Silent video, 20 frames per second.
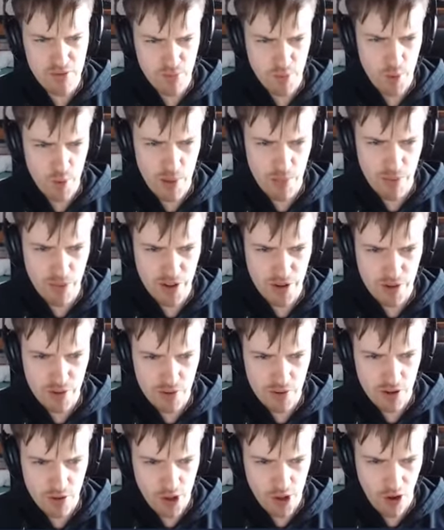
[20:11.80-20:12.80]
him the weapon, though.
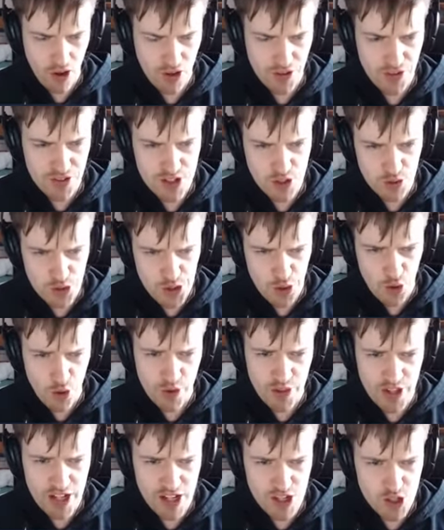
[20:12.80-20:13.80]
Oh god.
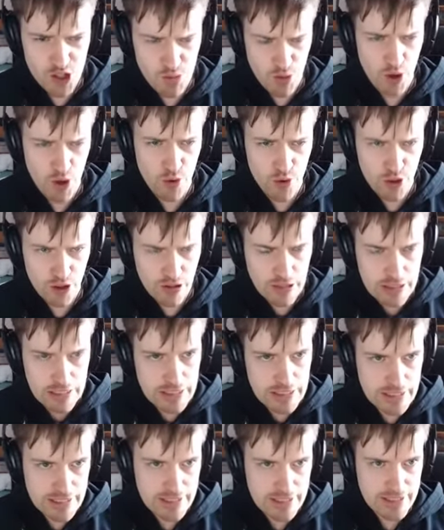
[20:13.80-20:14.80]
Dildora the Exploder.
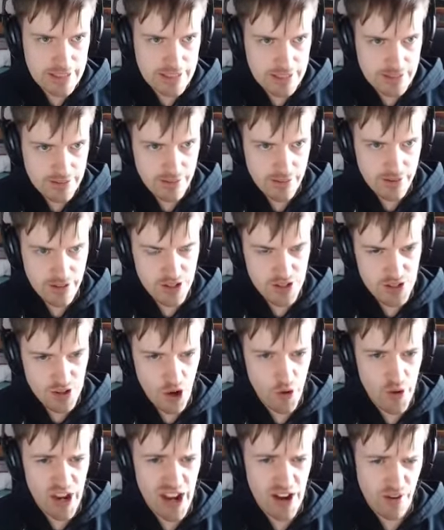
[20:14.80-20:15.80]
Right.
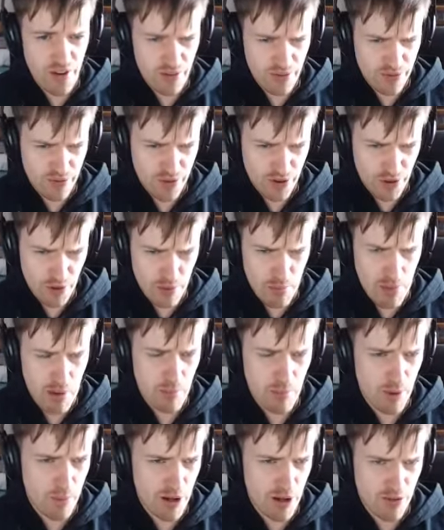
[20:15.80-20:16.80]
Oh yeah, gotta
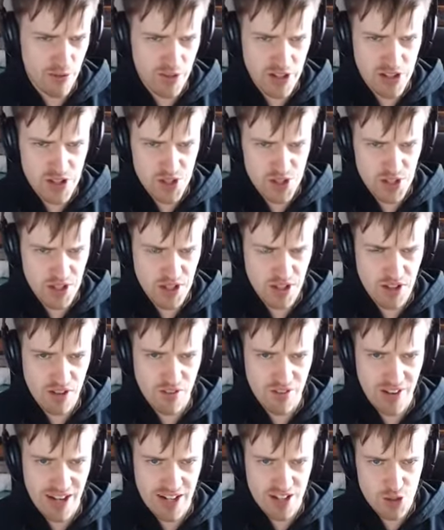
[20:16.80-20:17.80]
remember about these uh,
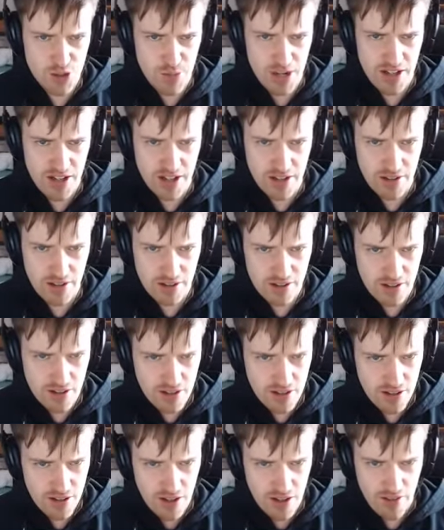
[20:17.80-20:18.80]
vans being
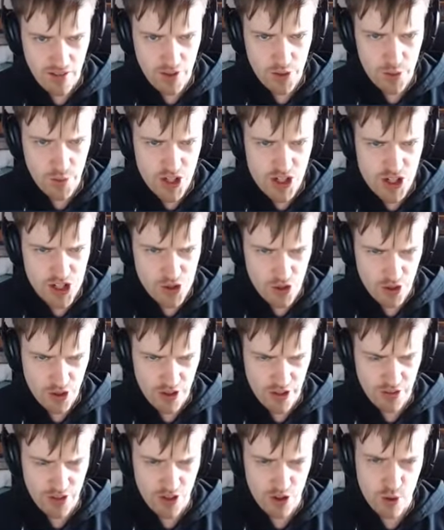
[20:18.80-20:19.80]
here. I like the way she's got,
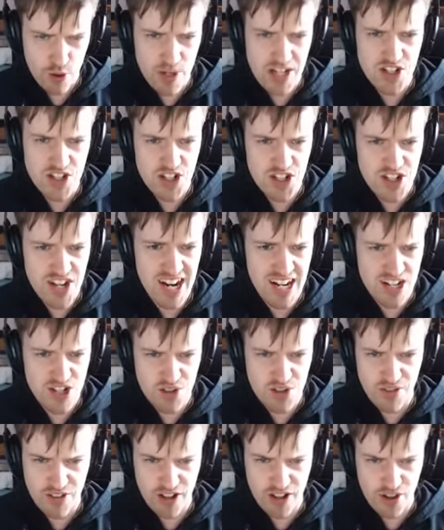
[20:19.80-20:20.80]
like, the crazy
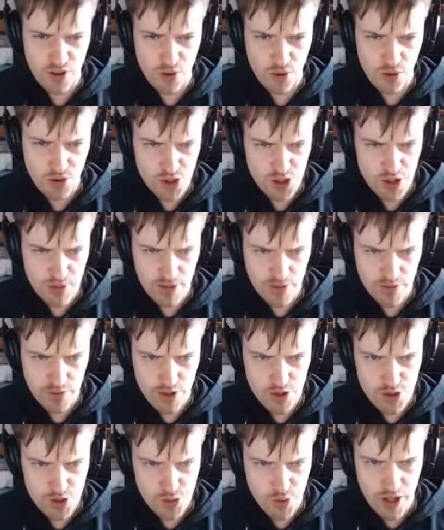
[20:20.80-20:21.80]
taxi suit
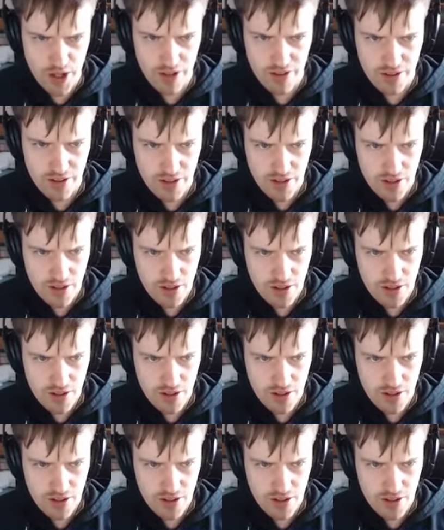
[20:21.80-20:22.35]
as well.